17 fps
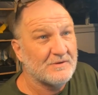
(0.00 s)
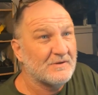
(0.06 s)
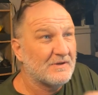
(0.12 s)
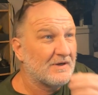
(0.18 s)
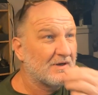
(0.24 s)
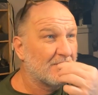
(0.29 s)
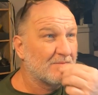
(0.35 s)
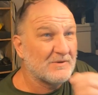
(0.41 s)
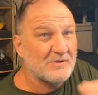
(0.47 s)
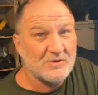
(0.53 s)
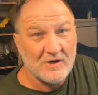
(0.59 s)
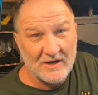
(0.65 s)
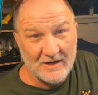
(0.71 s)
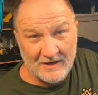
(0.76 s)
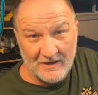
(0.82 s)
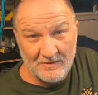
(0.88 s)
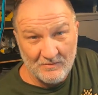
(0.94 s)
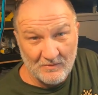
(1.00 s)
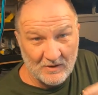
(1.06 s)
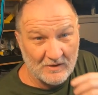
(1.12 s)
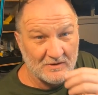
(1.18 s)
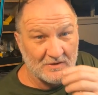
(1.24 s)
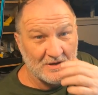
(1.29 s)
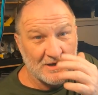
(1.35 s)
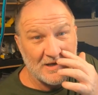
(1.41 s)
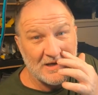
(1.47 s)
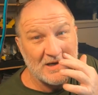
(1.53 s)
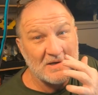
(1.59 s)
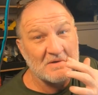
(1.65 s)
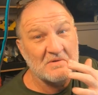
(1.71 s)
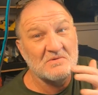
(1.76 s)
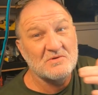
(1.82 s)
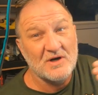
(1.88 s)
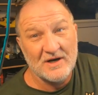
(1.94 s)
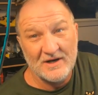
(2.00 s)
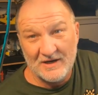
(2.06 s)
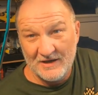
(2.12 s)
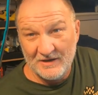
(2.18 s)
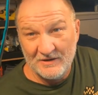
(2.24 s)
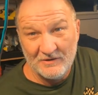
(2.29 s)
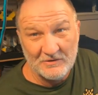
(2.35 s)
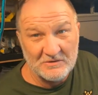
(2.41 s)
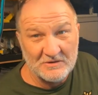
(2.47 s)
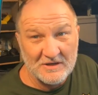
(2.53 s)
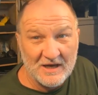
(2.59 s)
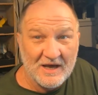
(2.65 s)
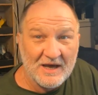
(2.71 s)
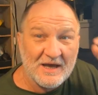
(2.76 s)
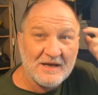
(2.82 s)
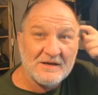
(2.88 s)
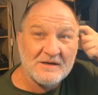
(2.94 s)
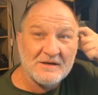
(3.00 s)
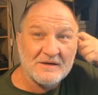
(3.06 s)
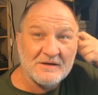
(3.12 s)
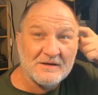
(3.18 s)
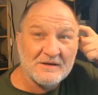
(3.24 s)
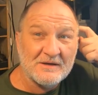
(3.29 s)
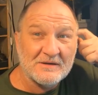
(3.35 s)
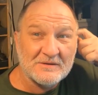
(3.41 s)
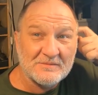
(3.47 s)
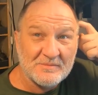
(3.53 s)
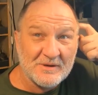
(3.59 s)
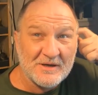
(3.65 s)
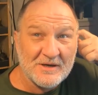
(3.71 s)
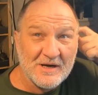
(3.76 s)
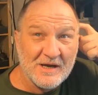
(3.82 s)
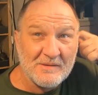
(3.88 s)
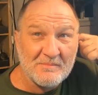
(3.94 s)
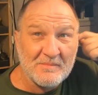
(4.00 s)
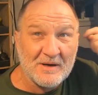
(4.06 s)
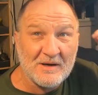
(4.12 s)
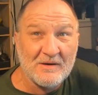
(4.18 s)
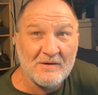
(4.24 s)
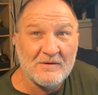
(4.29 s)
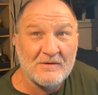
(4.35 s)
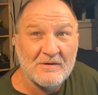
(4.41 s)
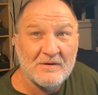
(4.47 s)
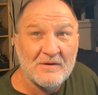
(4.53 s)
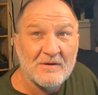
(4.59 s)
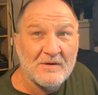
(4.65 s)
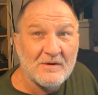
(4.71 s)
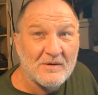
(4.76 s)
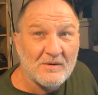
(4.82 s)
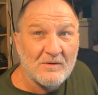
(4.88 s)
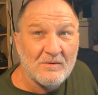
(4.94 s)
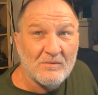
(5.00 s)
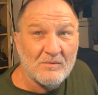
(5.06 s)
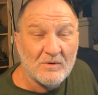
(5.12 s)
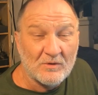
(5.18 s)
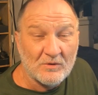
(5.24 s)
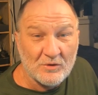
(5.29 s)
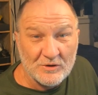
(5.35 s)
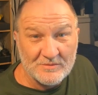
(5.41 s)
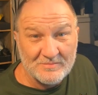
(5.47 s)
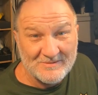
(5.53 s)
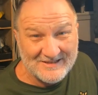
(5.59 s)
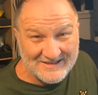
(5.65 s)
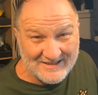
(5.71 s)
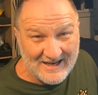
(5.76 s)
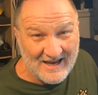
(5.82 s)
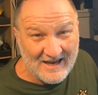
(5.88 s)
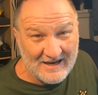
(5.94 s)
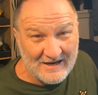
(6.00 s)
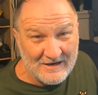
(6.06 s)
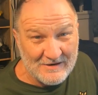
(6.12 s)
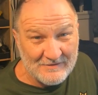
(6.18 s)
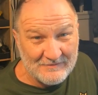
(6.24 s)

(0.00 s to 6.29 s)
And I've been trying to get work done. I'm trying to get it looked at. And it's been a nightmare. Well, Christmas Day,